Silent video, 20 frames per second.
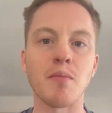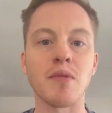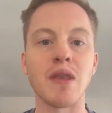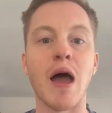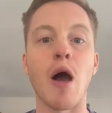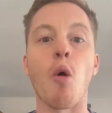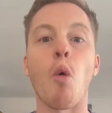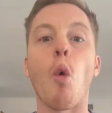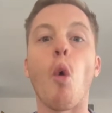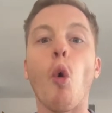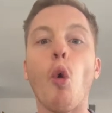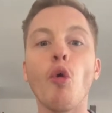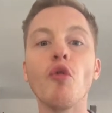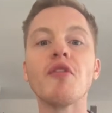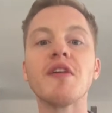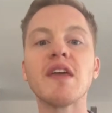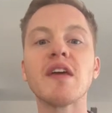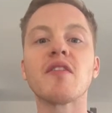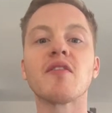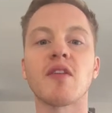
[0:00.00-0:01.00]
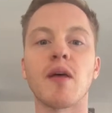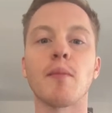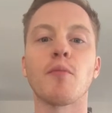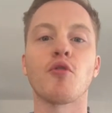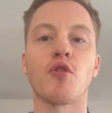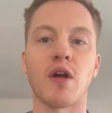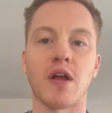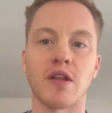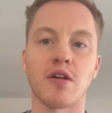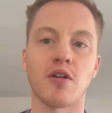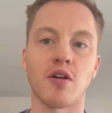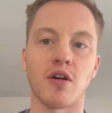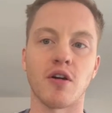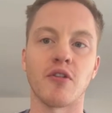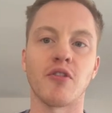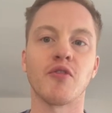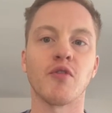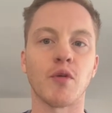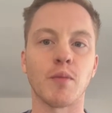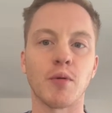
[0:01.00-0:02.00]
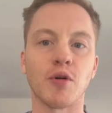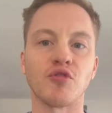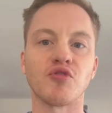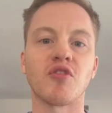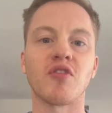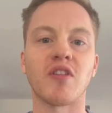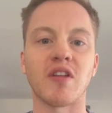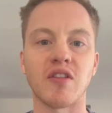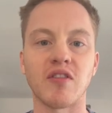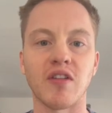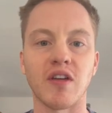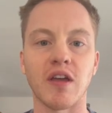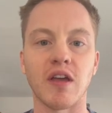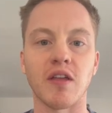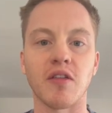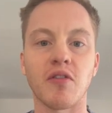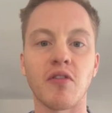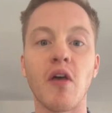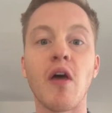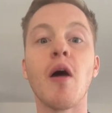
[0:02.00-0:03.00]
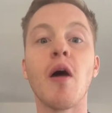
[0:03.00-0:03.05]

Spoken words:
now only accept credit cards for purchasing tickets,